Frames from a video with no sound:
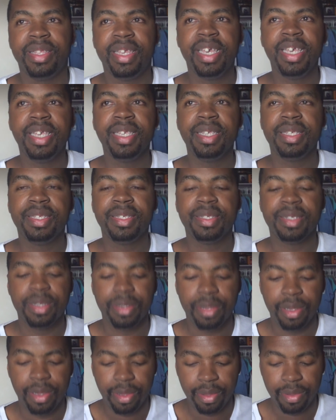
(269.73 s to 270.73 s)
This
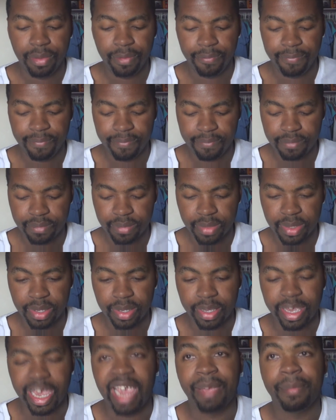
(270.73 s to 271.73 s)

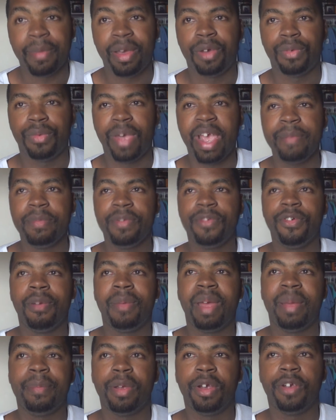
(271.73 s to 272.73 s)
came out right
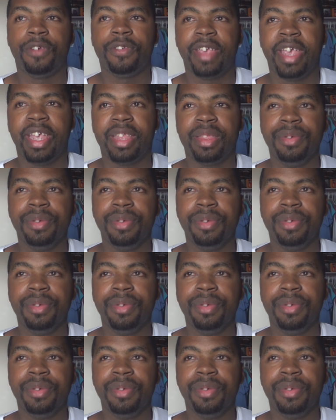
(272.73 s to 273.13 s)
before my birthday,